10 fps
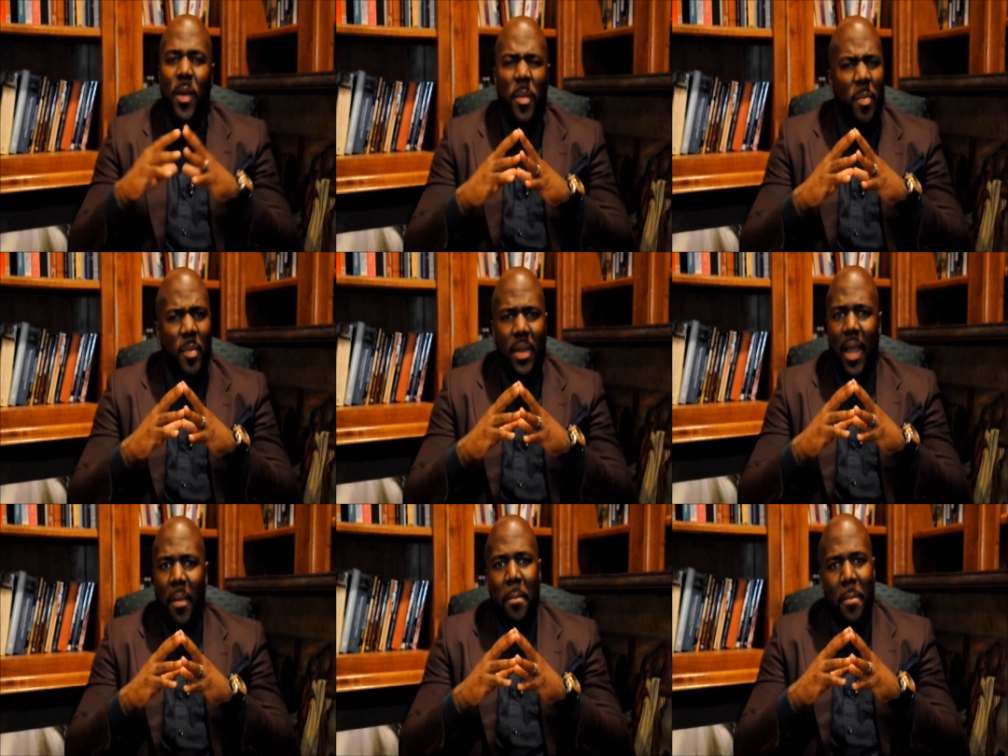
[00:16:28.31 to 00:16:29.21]
Coming to me
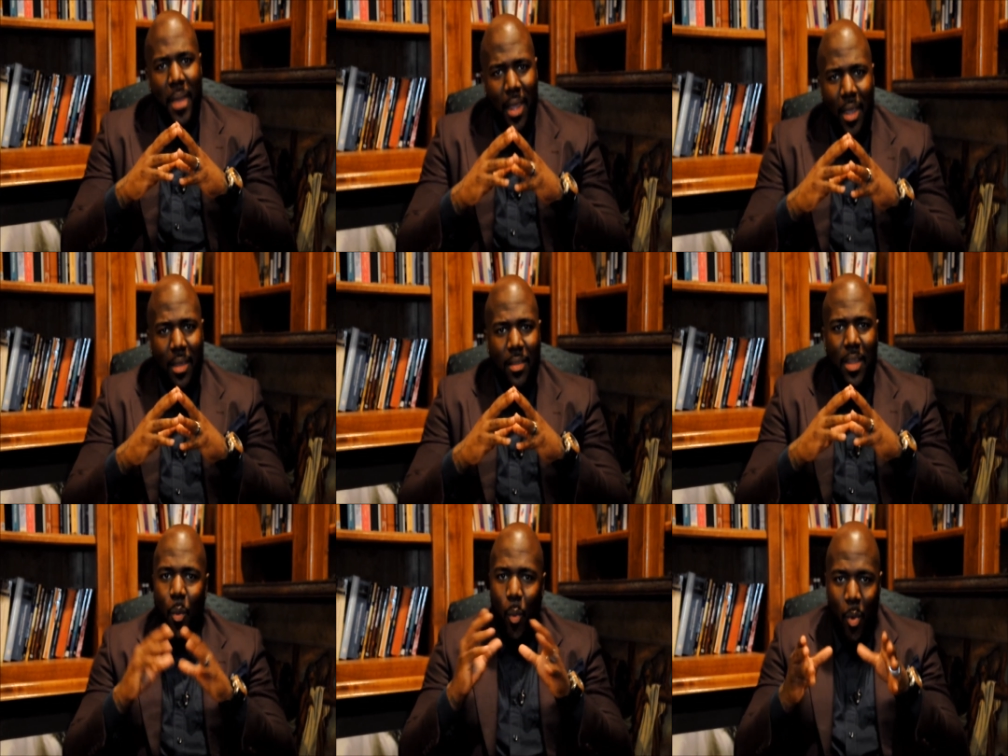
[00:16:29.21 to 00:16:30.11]
like, man,
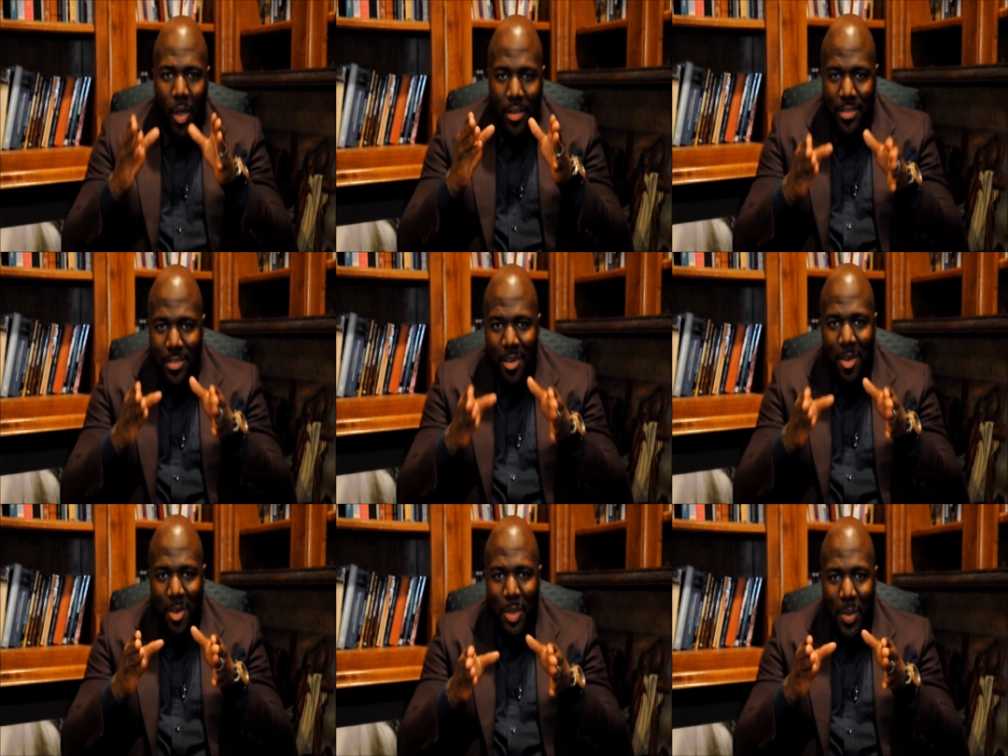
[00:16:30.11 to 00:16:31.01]
that one
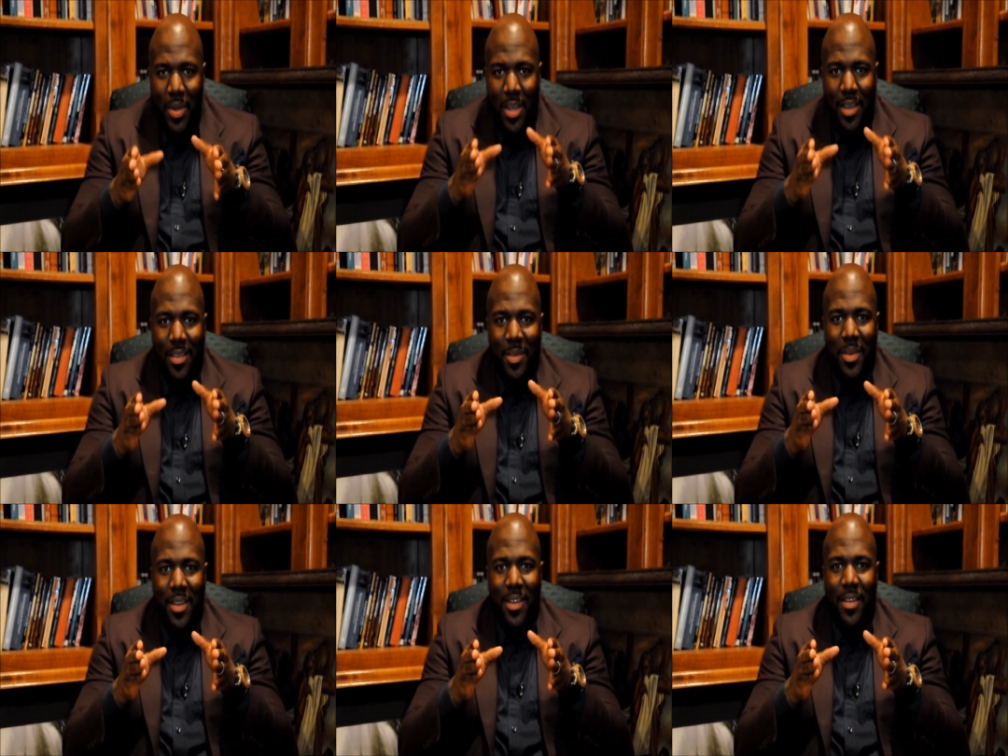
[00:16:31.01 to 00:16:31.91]
song you did on
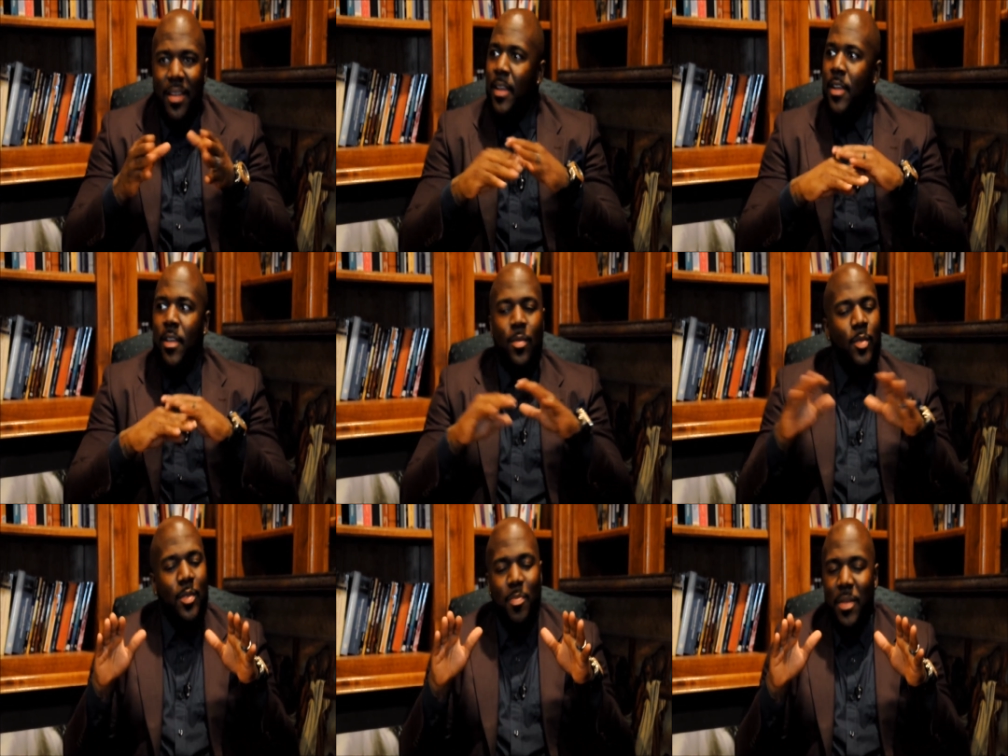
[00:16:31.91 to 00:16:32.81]
there,
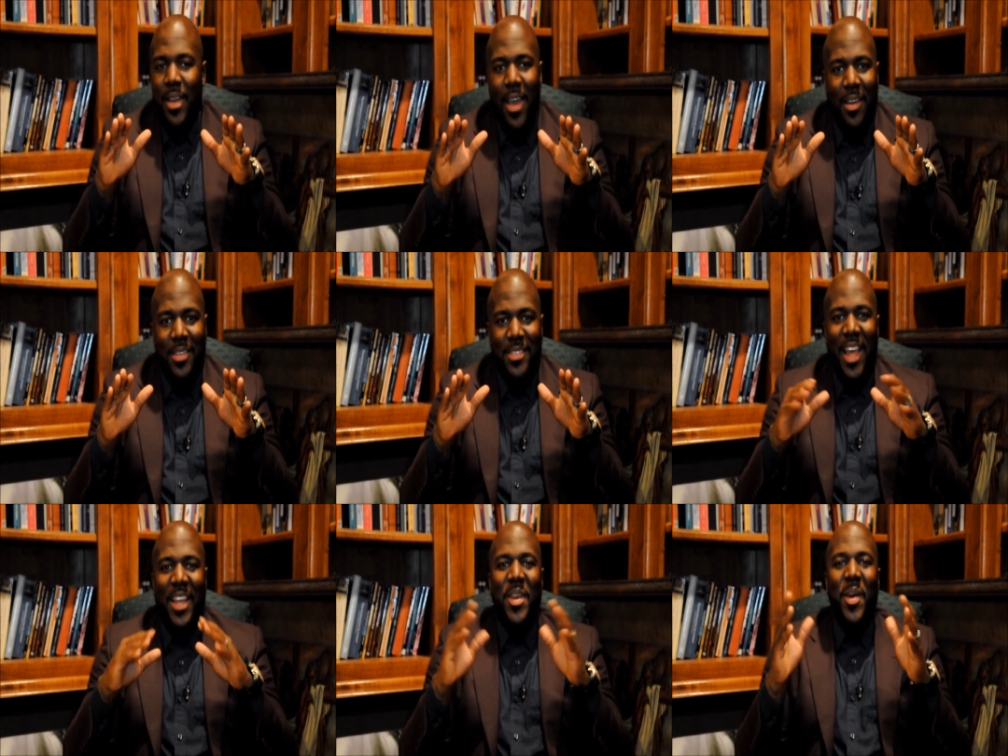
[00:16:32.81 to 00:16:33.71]
it's bananas.
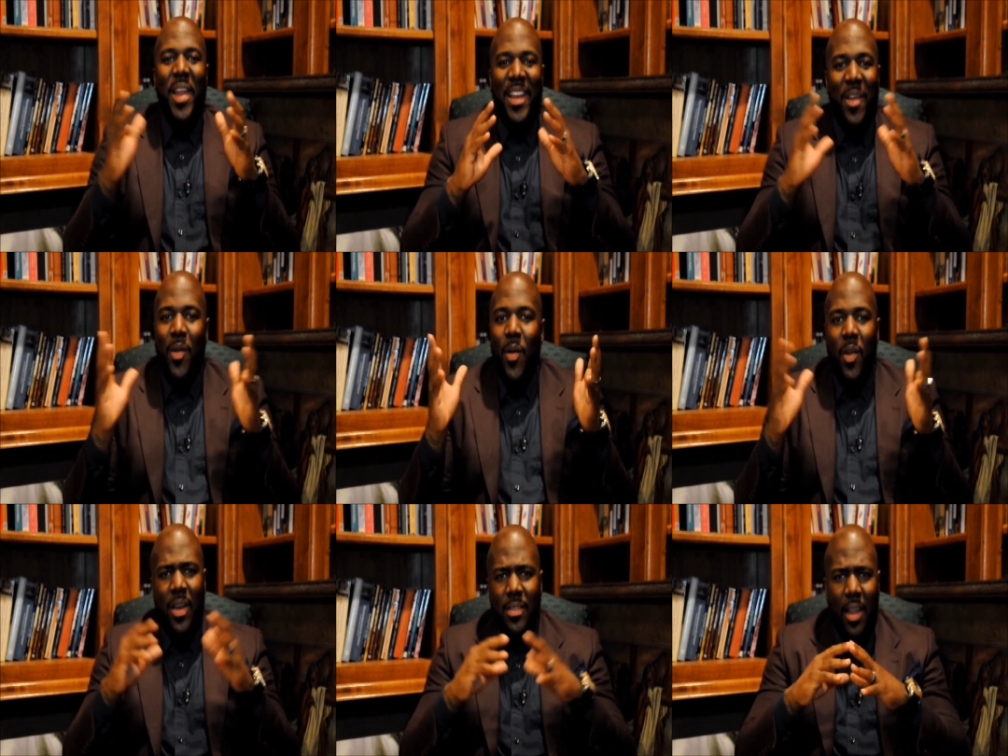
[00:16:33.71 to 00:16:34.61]
Like, you know, like they were going
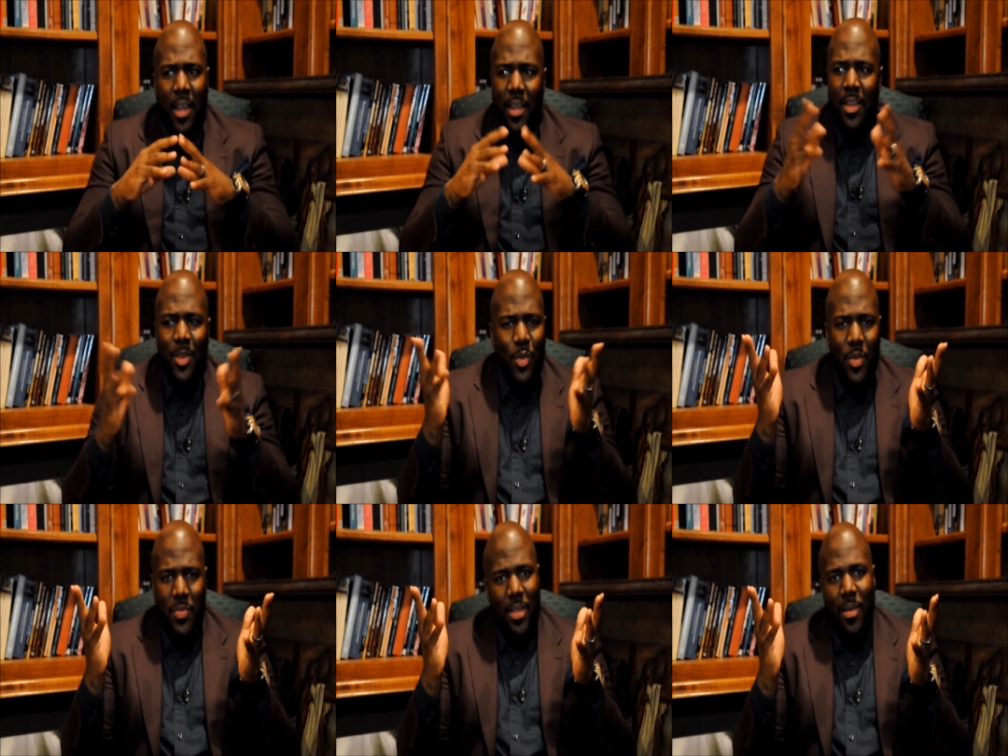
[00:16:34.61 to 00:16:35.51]
crazy. Like, you
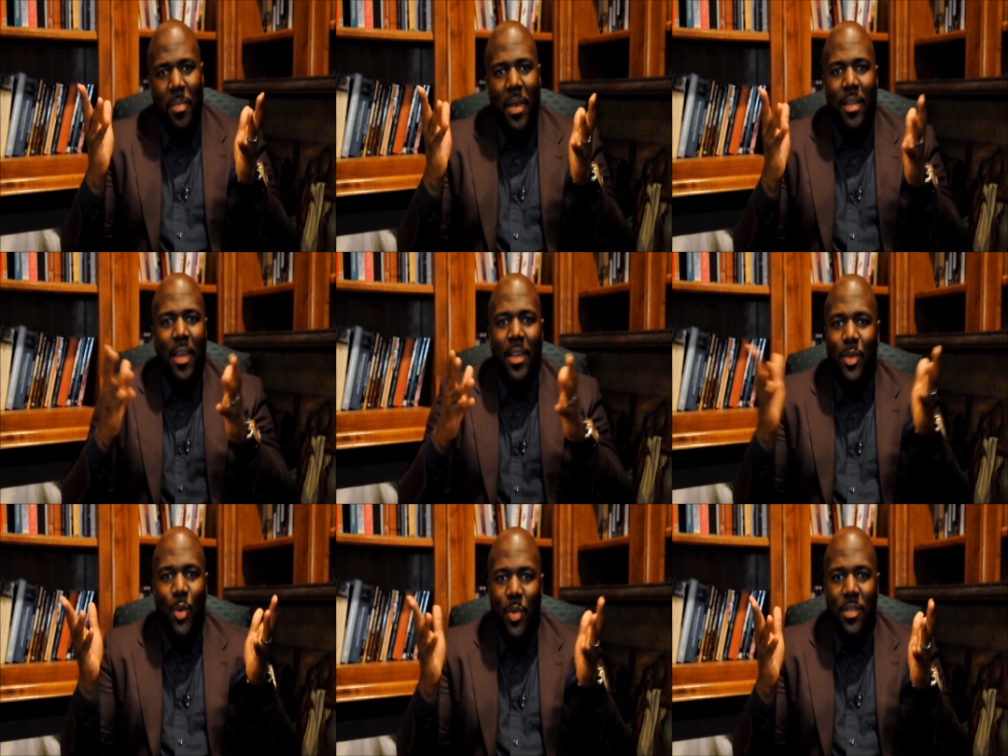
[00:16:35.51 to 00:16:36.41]
ever thought about like
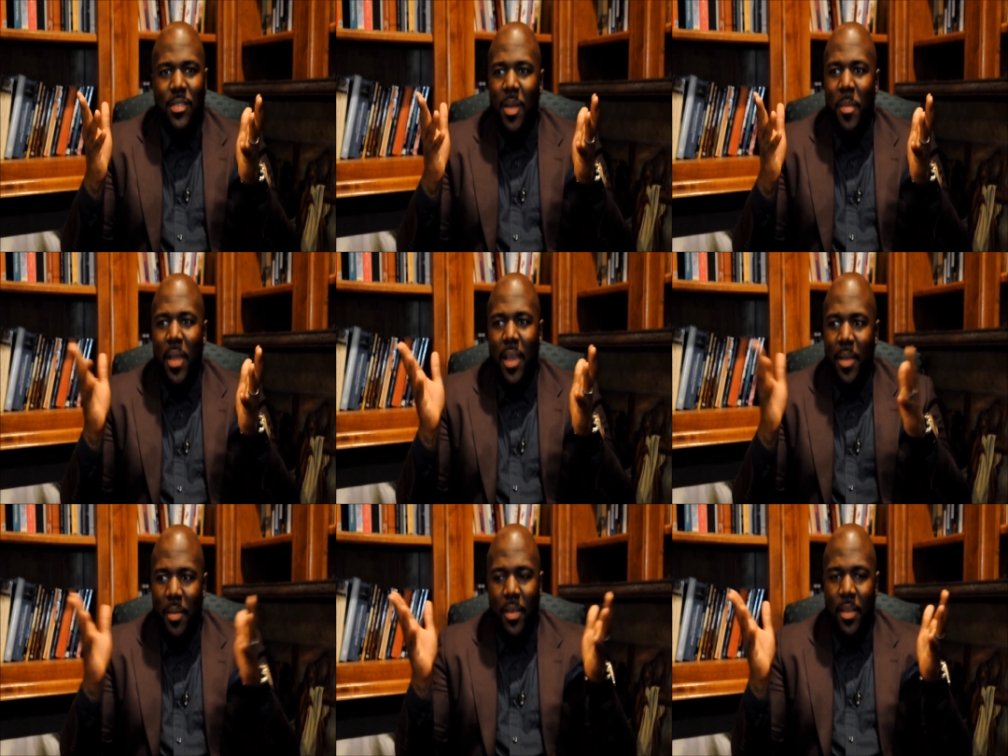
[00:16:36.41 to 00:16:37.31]
doing something
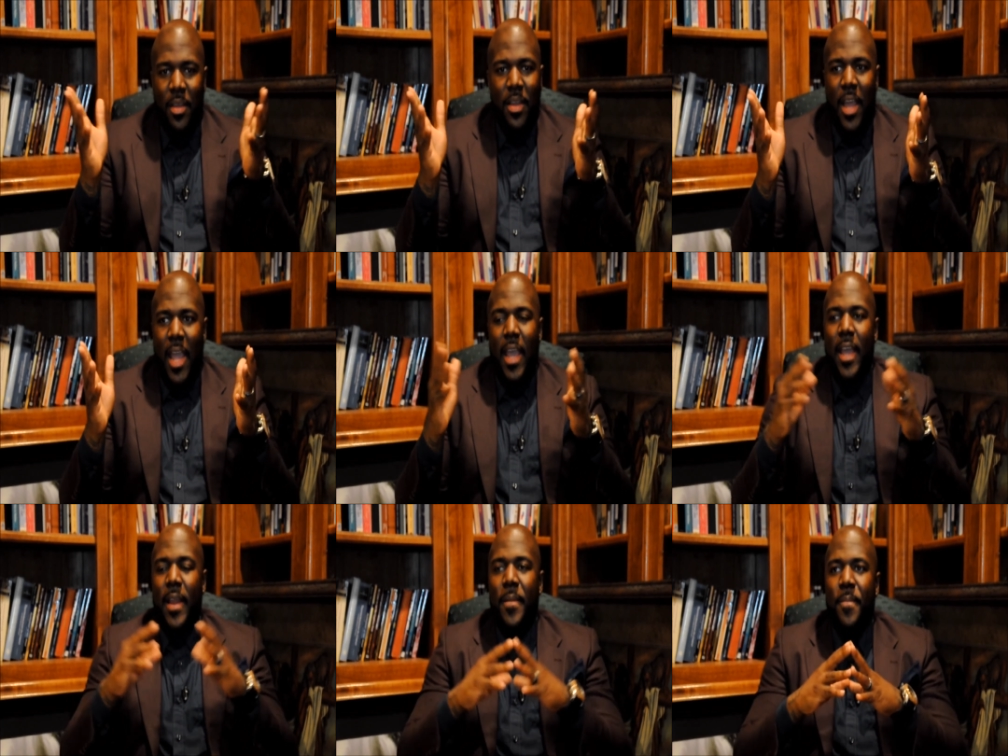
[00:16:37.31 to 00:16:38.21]
like,
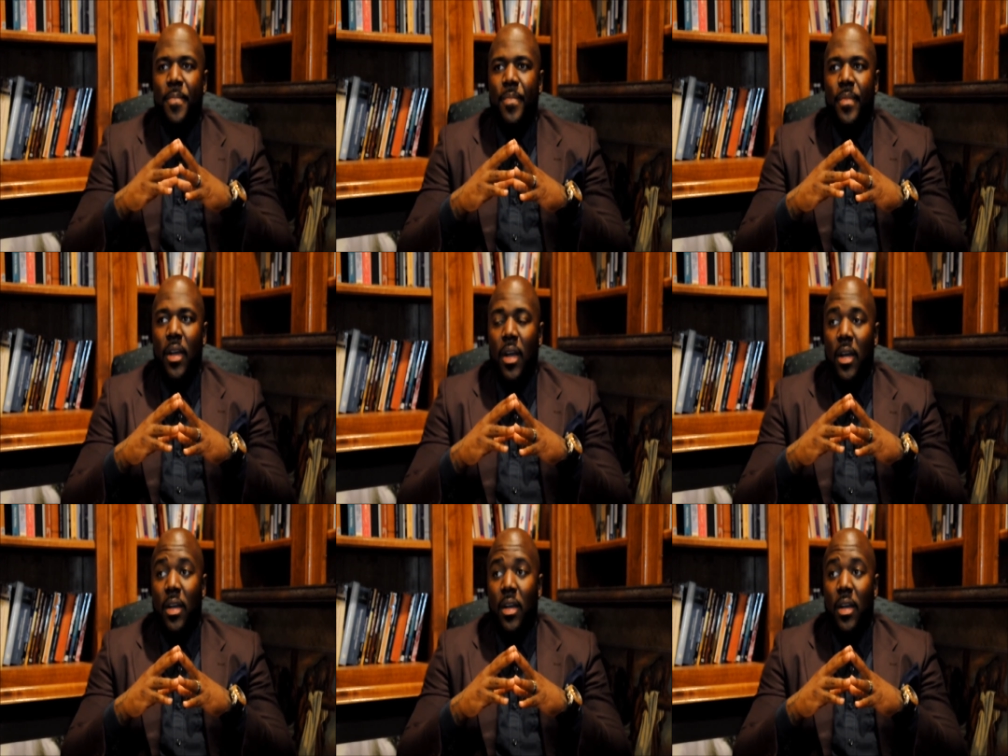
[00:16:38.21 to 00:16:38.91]
and you